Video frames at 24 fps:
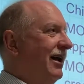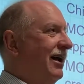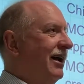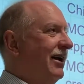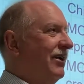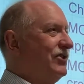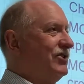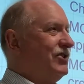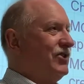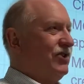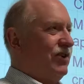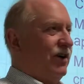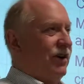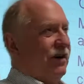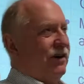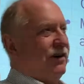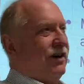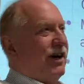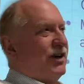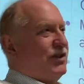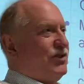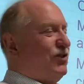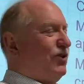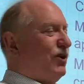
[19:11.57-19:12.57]
It was just here,
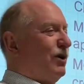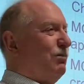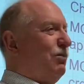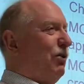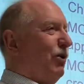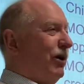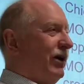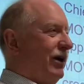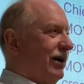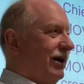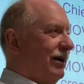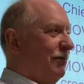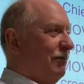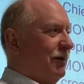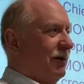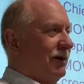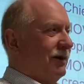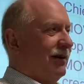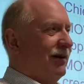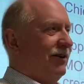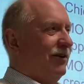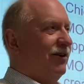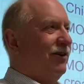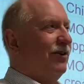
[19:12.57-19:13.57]
yes, you're appointed. I'm
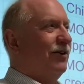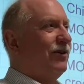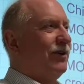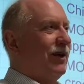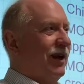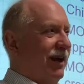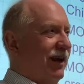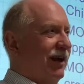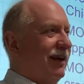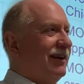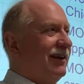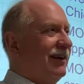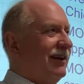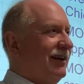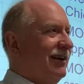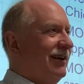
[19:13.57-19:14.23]
like, oh, okay.